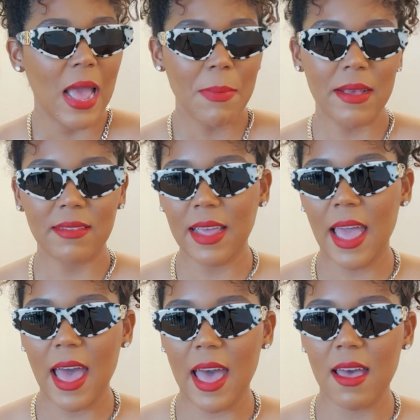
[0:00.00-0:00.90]
because I
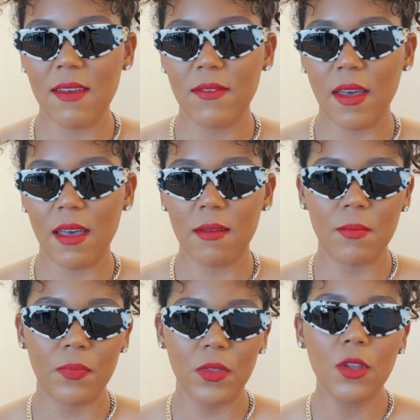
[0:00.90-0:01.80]
have,
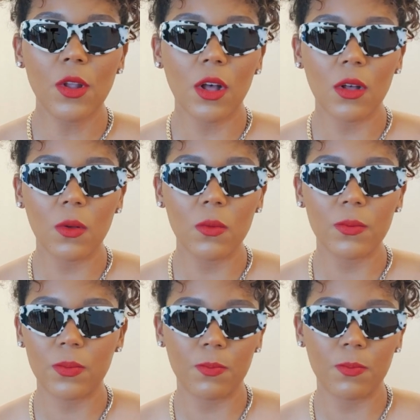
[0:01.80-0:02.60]
um, you know,